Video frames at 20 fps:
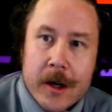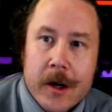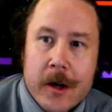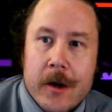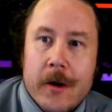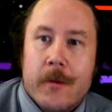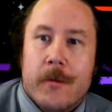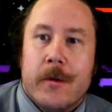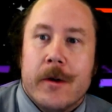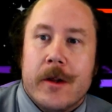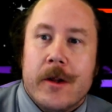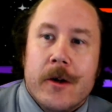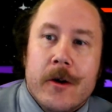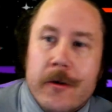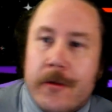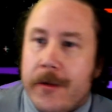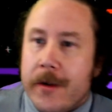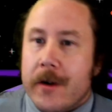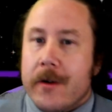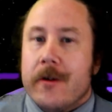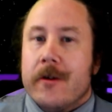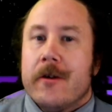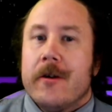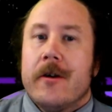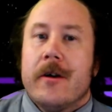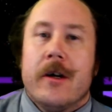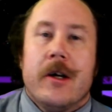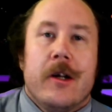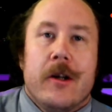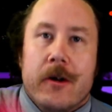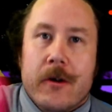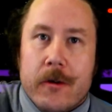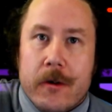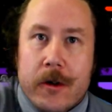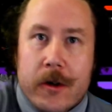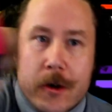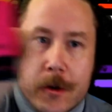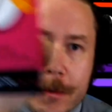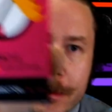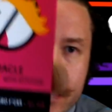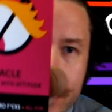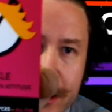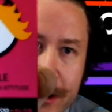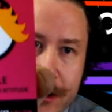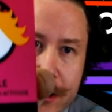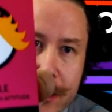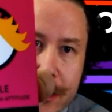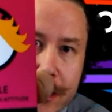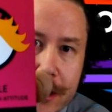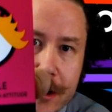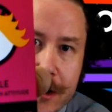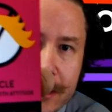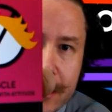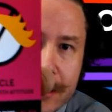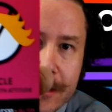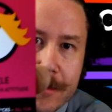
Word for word: with no filter and no interpretation needed.